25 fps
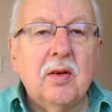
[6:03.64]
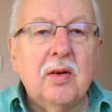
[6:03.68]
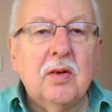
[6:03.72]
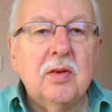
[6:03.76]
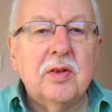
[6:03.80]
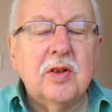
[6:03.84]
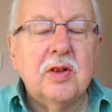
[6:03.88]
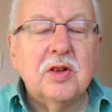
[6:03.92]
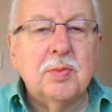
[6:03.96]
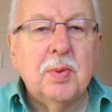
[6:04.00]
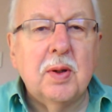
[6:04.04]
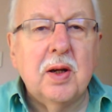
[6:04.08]
for
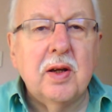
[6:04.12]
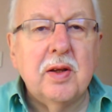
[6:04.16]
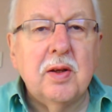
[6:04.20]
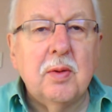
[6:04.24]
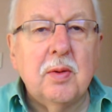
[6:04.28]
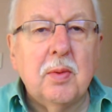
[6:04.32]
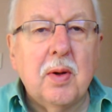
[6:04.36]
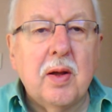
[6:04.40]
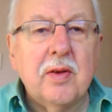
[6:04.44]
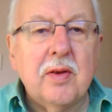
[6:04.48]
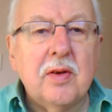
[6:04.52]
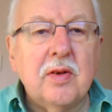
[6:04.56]
now,
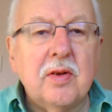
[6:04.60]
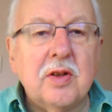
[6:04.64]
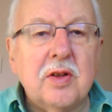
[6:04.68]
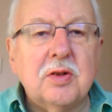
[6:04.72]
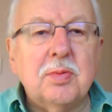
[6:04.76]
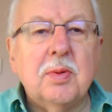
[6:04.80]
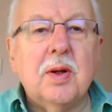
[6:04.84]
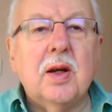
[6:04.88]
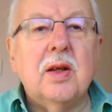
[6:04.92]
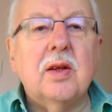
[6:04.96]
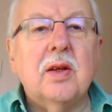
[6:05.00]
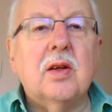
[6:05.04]
despite the weather and
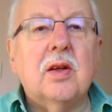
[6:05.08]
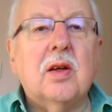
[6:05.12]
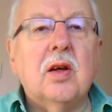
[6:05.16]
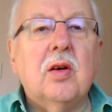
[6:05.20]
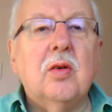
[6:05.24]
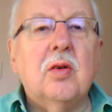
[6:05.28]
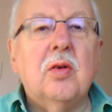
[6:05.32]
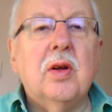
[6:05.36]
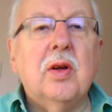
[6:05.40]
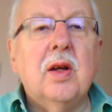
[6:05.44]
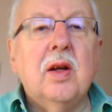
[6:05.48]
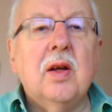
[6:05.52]
despite the
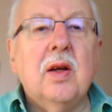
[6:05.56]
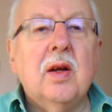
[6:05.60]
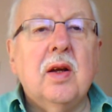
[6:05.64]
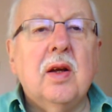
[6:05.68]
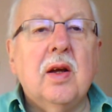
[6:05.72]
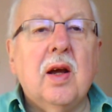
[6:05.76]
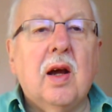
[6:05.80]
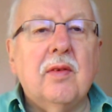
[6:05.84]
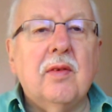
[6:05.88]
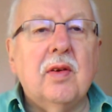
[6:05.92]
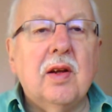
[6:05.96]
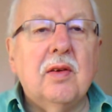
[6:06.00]
cold,
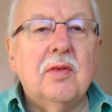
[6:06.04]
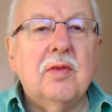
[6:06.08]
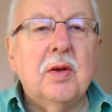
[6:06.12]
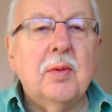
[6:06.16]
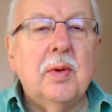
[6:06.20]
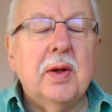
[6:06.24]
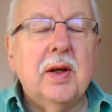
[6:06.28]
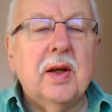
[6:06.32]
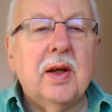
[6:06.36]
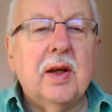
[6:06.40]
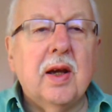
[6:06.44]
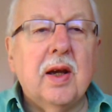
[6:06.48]
have a
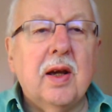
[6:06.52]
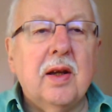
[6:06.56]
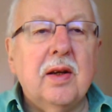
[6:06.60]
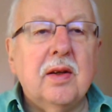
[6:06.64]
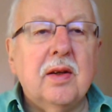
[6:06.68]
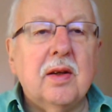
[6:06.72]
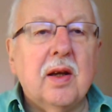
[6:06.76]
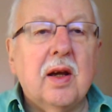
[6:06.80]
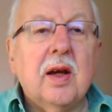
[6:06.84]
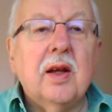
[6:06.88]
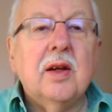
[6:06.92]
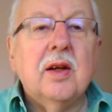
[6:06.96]
lovely
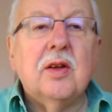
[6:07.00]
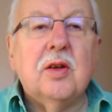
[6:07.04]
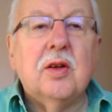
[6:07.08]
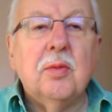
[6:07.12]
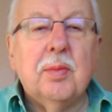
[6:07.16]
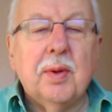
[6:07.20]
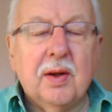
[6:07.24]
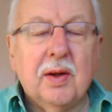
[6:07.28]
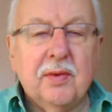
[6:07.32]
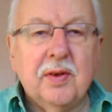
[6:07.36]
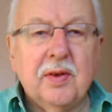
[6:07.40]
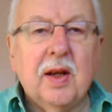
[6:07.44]
weekend and
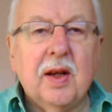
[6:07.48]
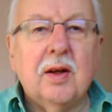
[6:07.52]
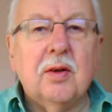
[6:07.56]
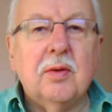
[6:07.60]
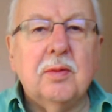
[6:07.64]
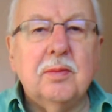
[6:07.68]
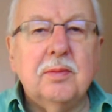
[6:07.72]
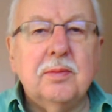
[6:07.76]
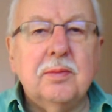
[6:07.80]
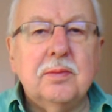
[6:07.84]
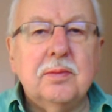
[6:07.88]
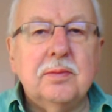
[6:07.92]
goodbye for
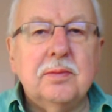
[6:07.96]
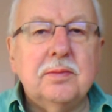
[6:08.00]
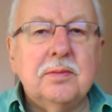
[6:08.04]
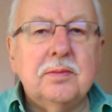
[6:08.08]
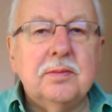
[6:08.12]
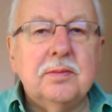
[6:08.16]
now.